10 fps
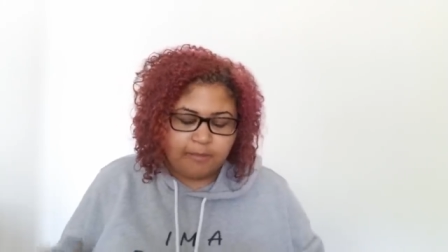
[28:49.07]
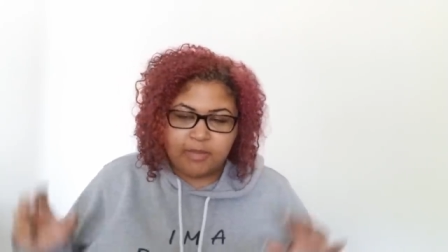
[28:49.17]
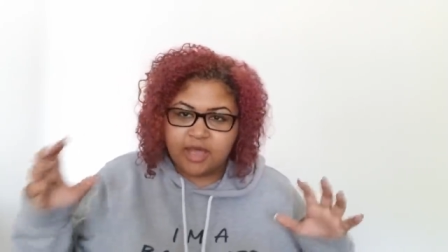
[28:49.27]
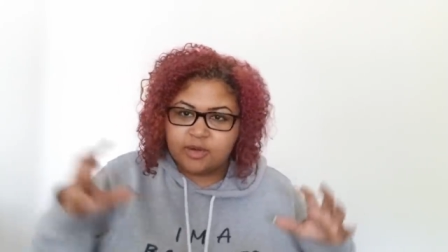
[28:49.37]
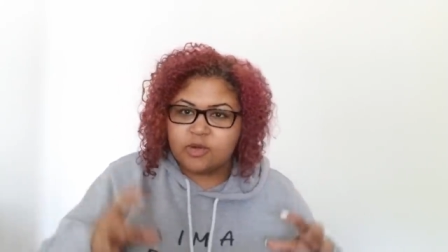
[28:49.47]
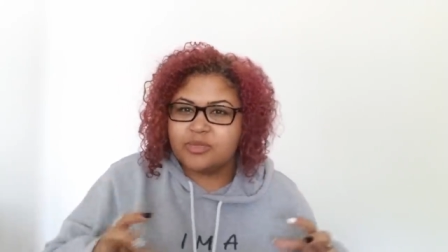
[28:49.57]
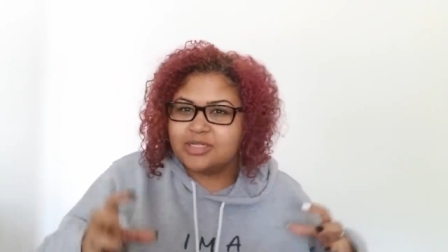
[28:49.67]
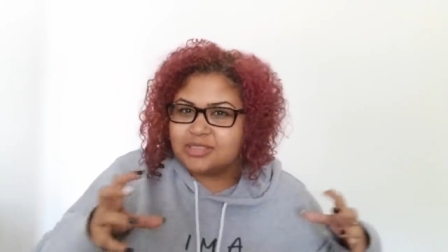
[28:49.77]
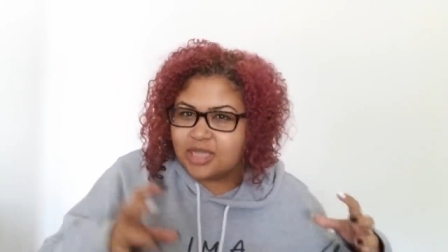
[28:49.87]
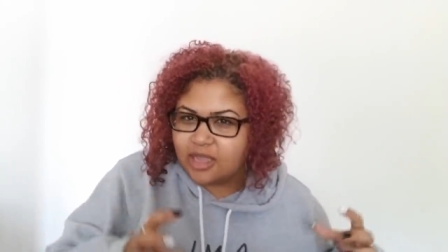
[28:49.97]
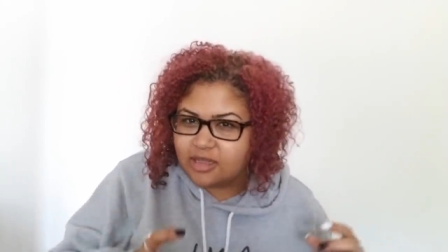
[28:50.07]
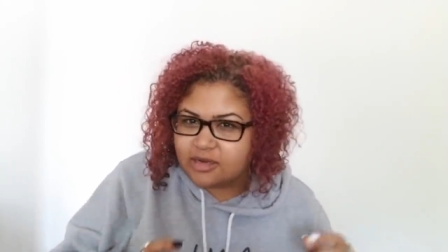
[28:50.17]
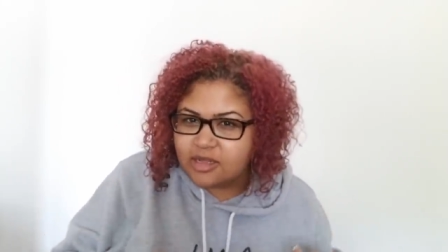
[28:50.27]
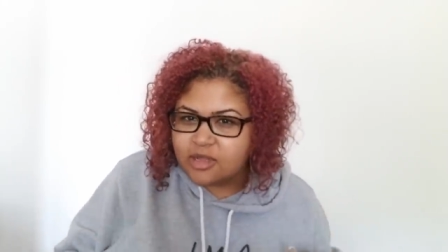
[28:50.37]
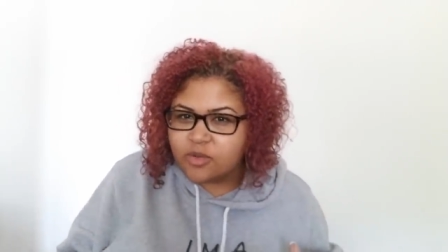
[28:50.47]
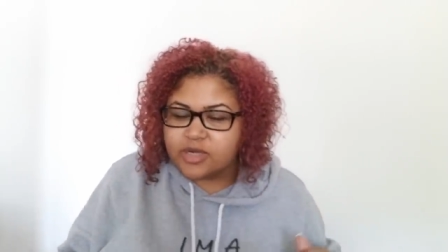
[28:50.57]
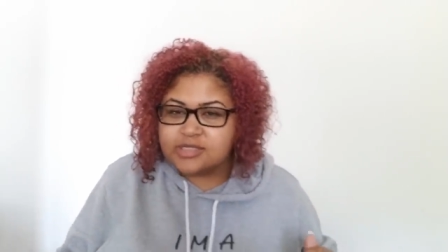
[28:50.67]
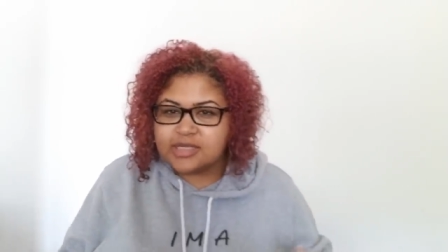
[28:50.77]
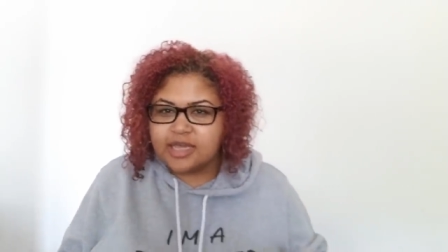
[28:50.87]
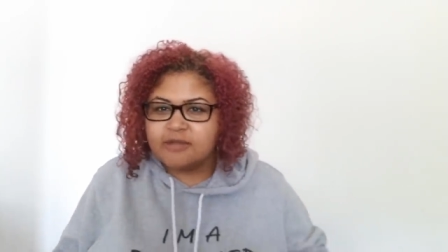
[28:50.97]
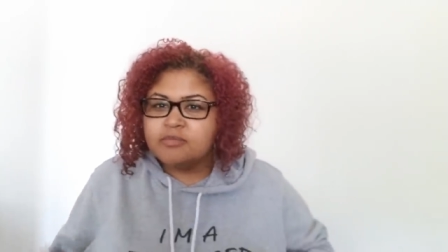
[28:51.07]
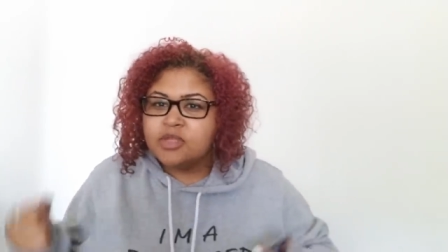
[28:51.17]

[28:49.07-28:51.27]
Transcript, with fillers: minor mundane, where it's like,